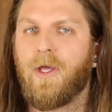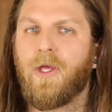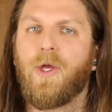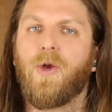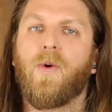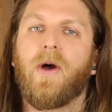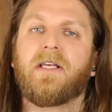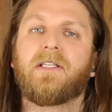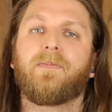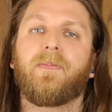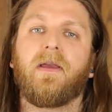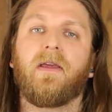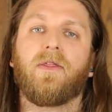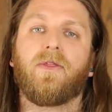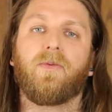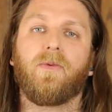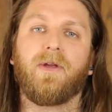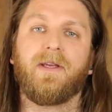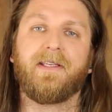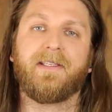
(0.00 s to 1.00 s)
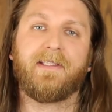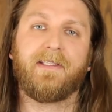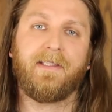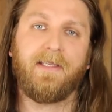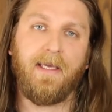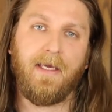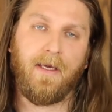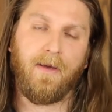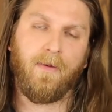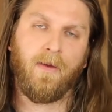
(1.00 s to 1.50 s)
USB
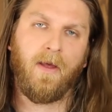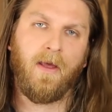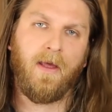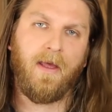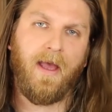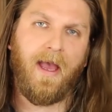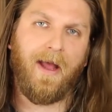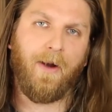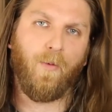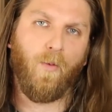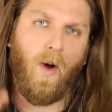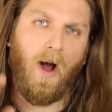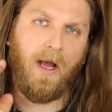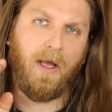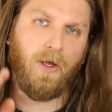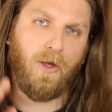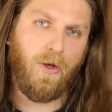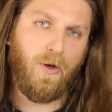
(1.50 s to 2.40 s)
3C, and why